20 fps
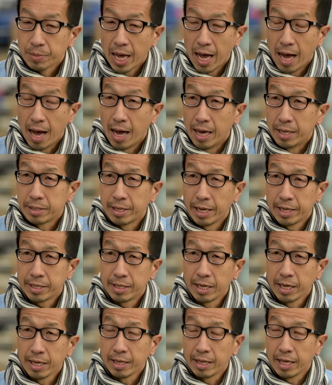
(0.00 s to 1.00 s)

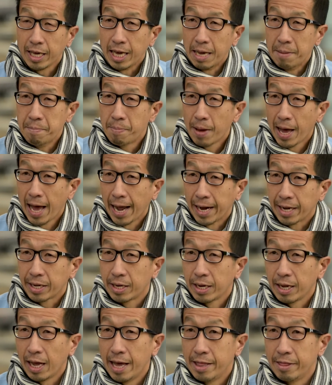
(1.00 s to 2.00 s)
assessing the
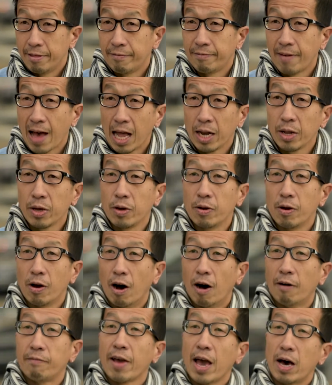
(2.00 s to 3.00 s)
impact and the value
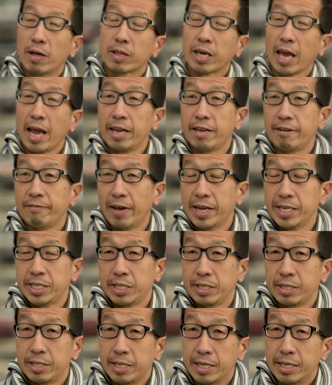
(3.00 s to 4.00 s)
of healthcare
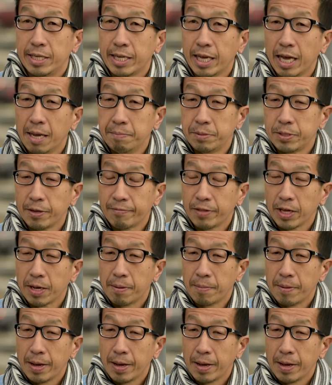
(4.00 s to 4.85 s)
interventions in terms of